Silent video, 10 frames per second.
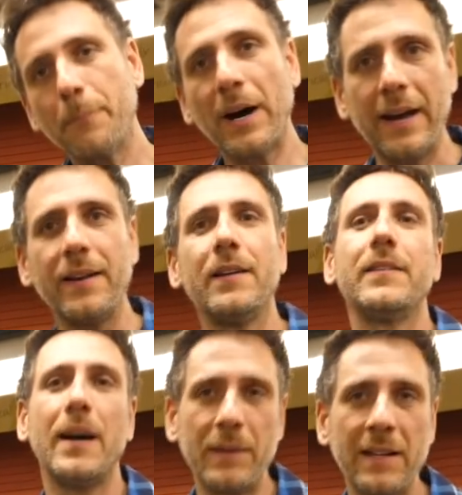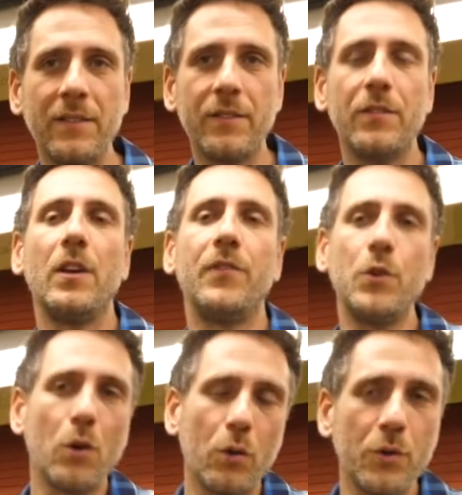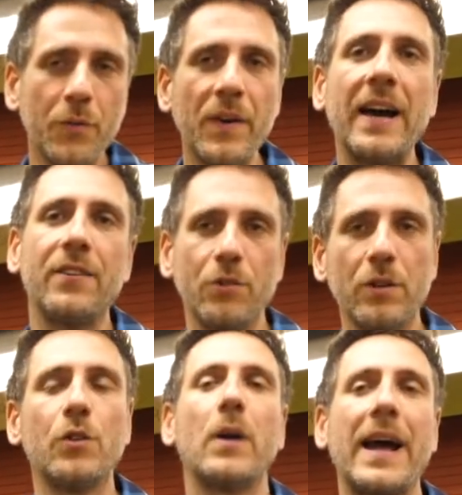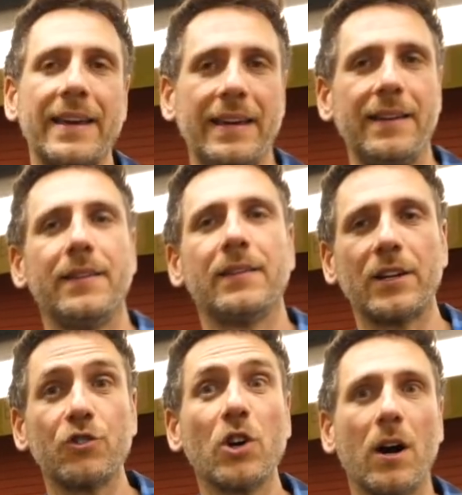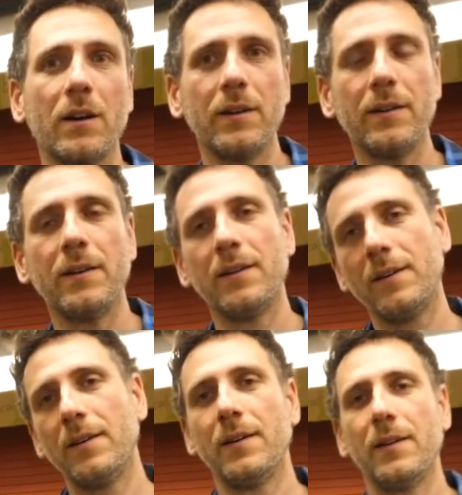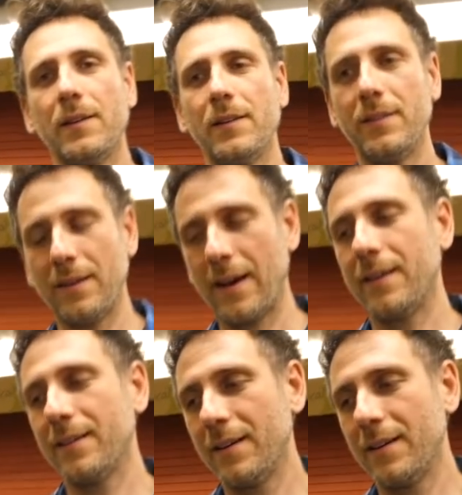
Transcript: But that means if you go too fast, you can crack it like chalk. Yeah. Yeah.